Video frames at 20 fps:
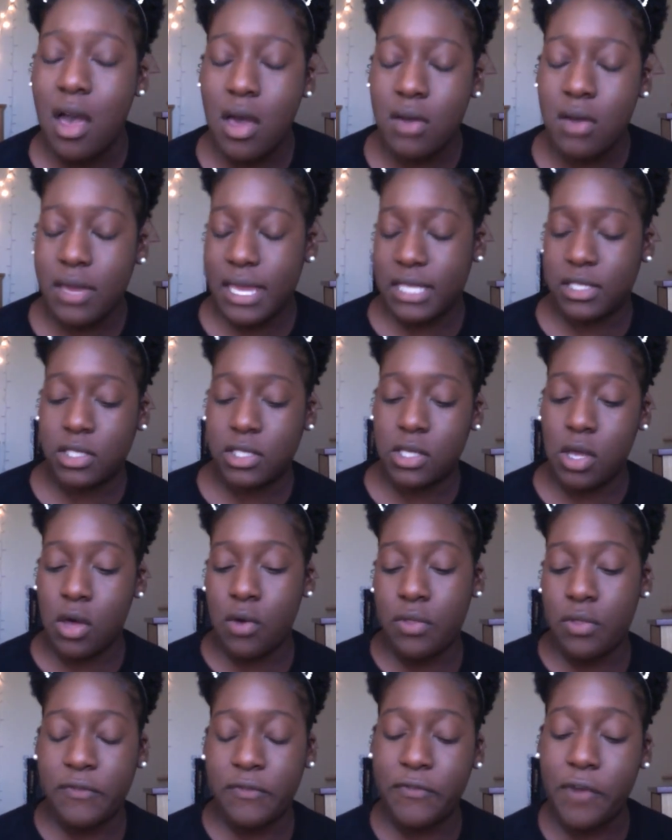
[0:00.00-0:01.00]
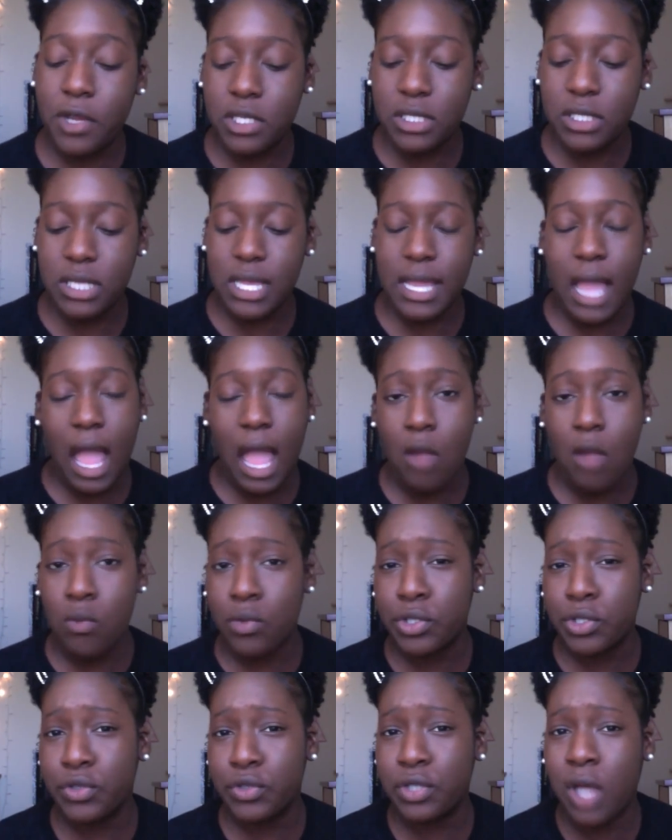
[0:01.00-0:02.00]
Okay, so the first thing I
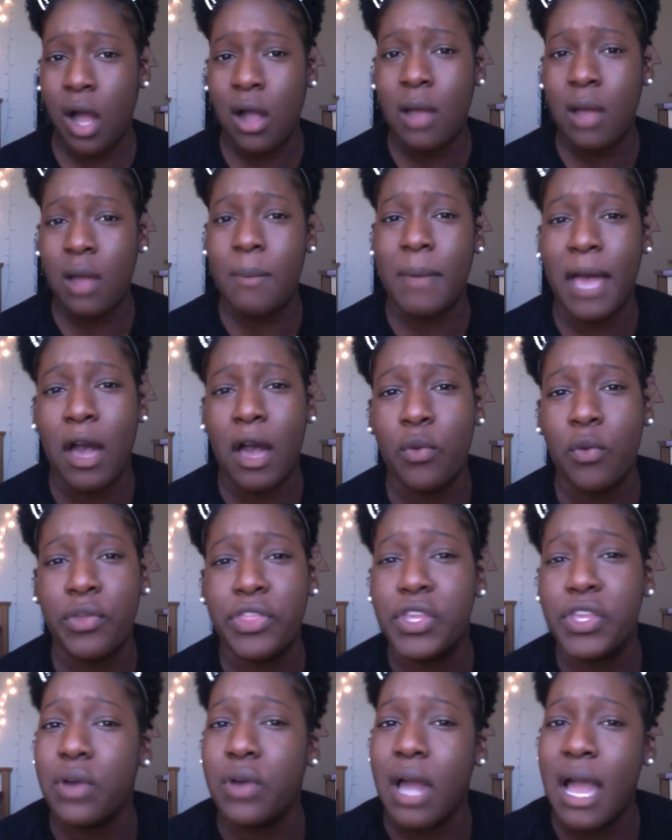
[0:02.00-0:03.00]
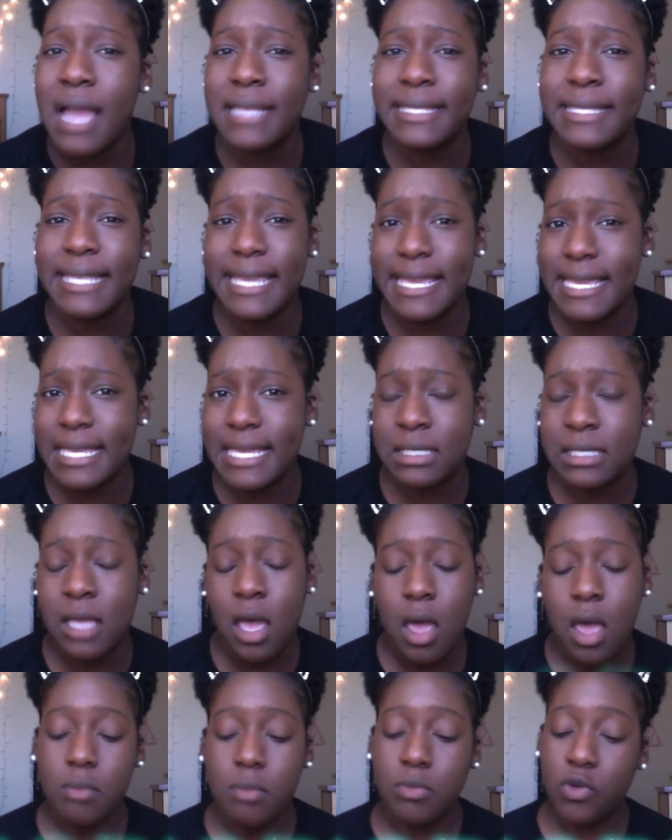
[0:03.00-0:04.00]
want to talk about with you guys is
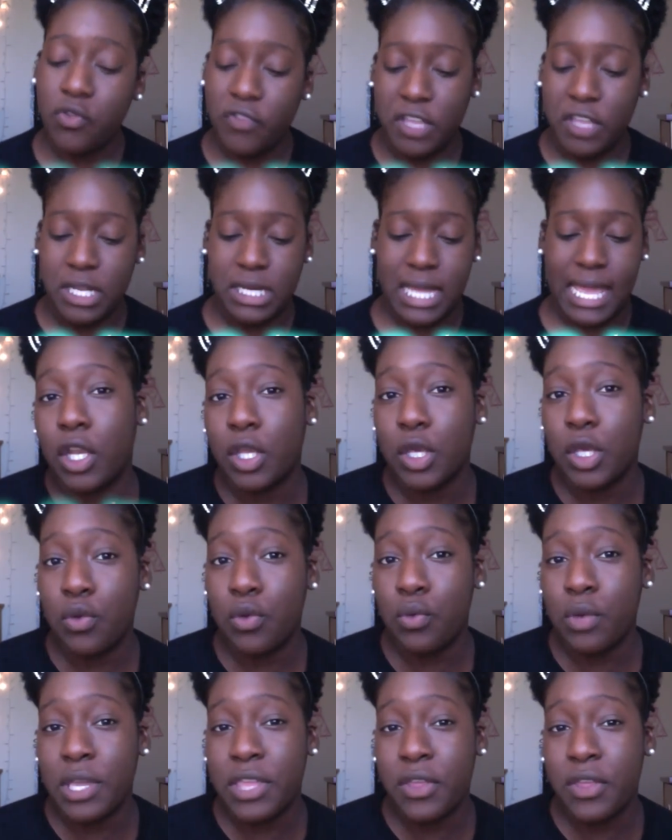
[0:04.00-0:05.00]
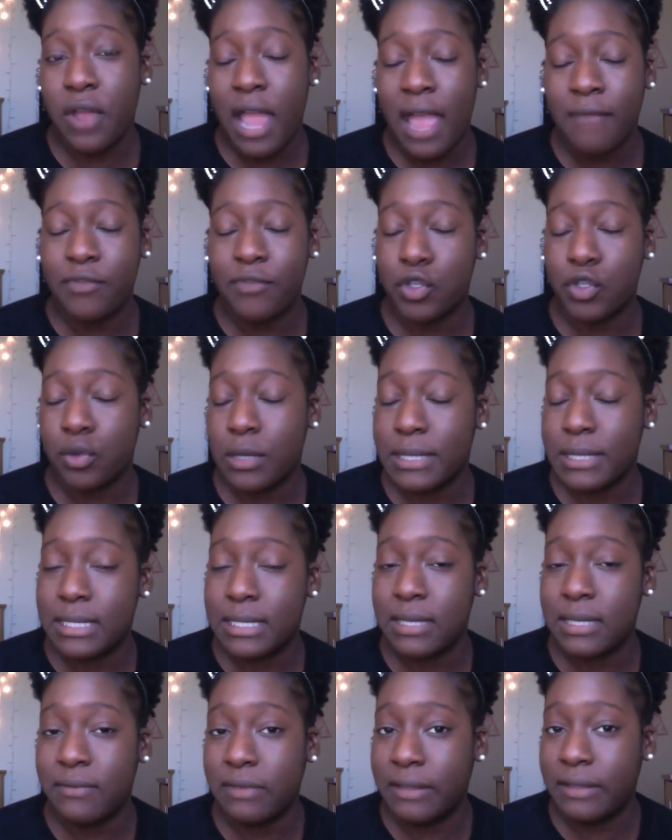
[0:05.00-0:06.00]
move-in day. You either have the
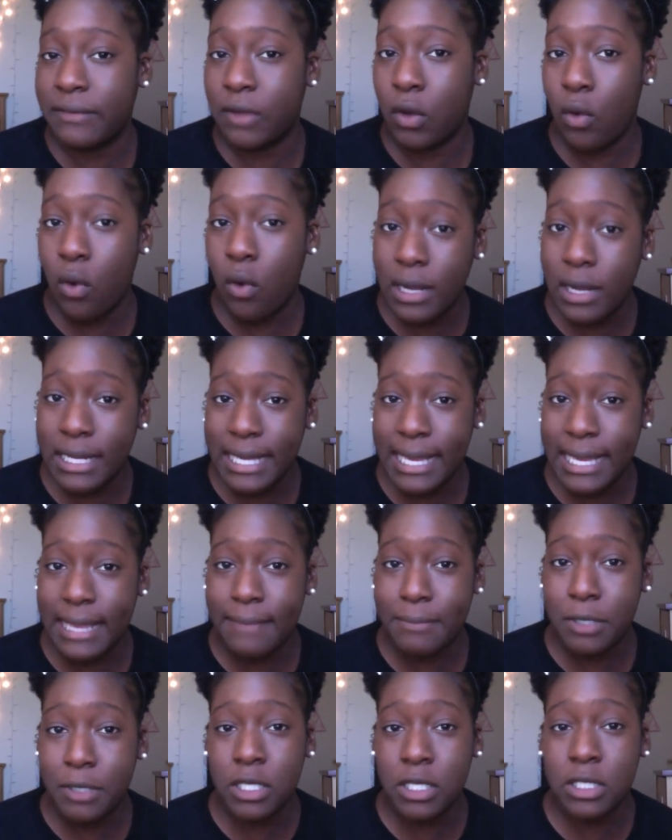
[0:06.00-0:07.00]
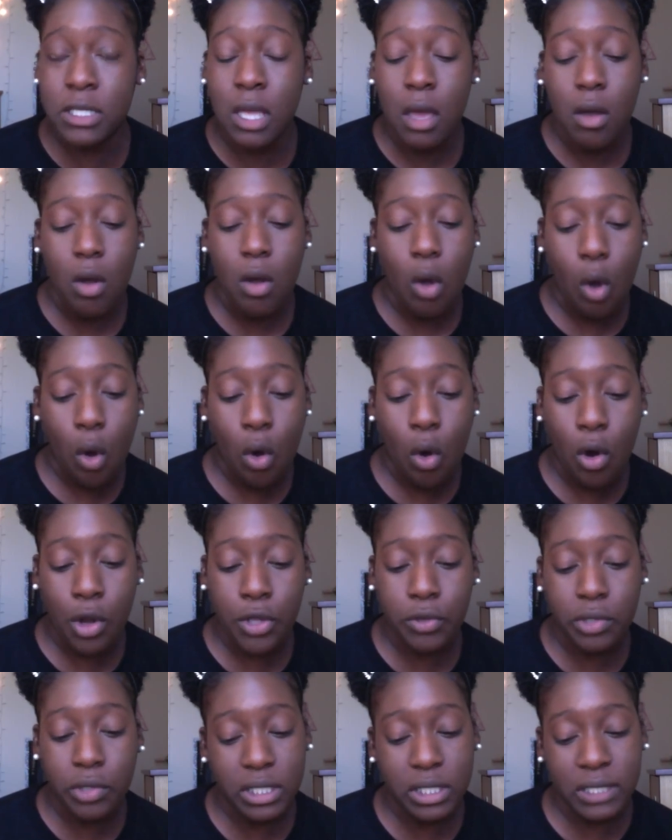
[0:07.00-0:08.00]
choices of living on campus or
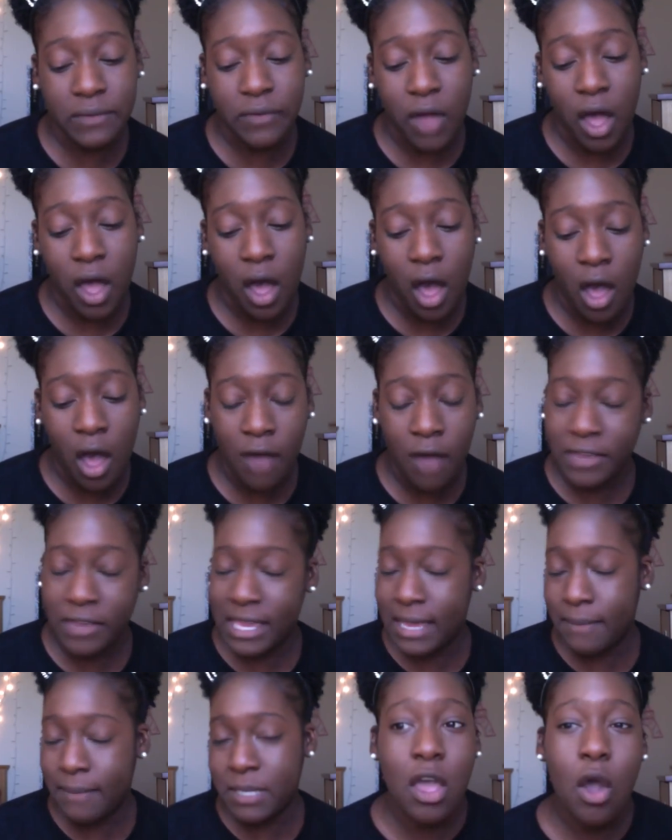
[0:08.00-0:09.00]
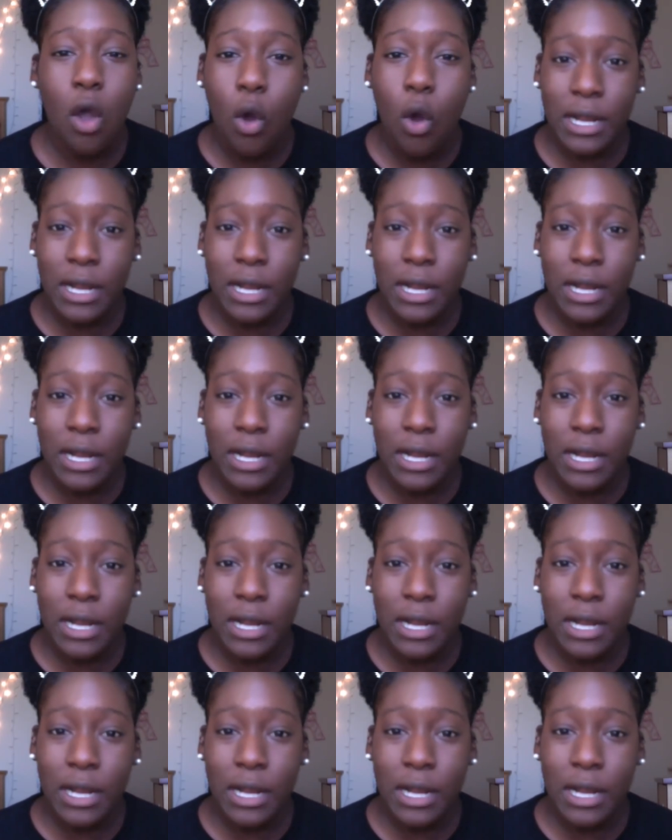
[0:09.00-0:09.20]
you can live off campus.